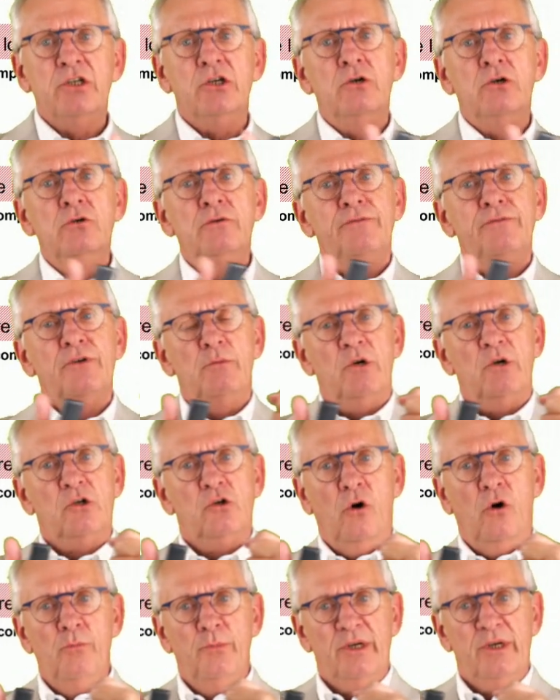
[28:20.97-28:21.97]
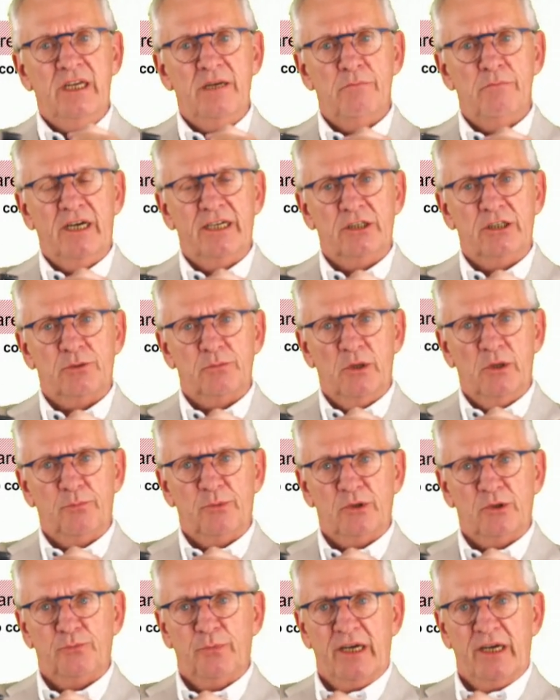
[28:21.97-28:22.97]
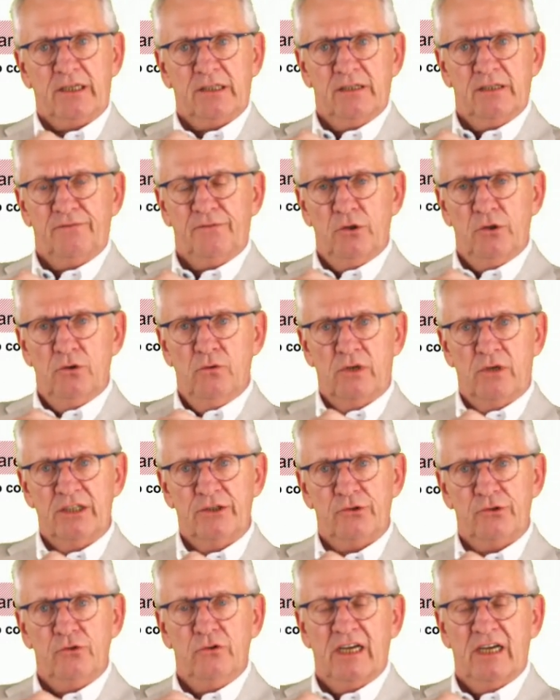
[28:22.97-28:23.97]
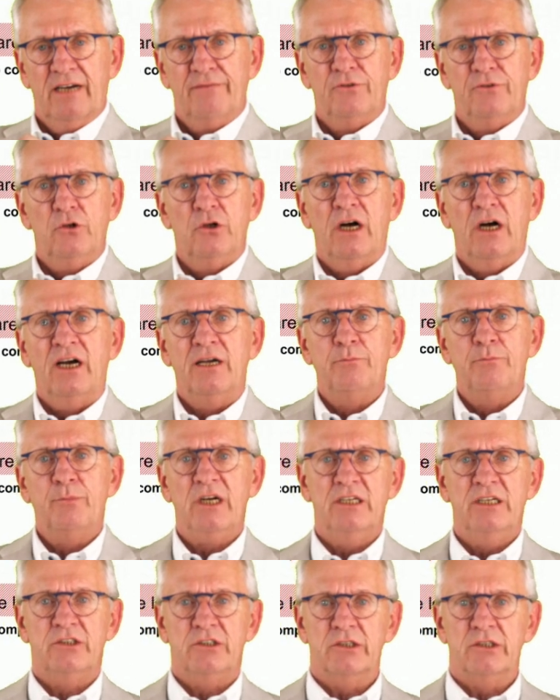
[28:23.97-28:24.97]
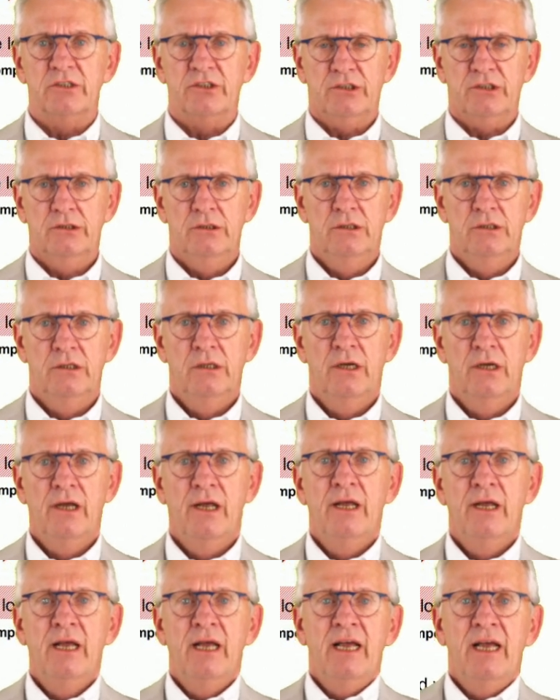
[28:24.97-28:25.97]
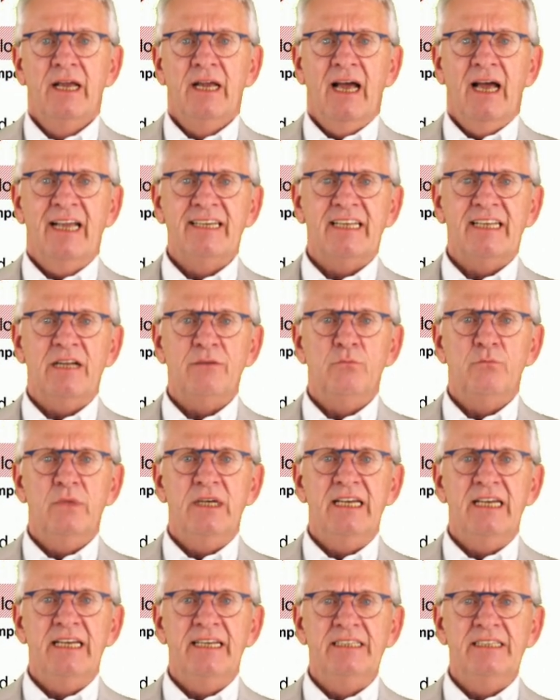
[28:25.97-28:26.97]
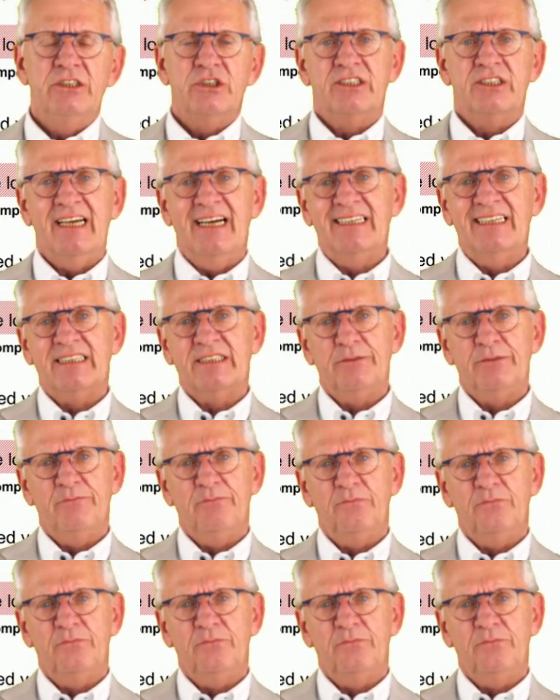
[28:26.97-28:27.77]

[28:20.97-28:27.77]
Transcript: You, from a company management perspective, you want to have your high prices. And that means that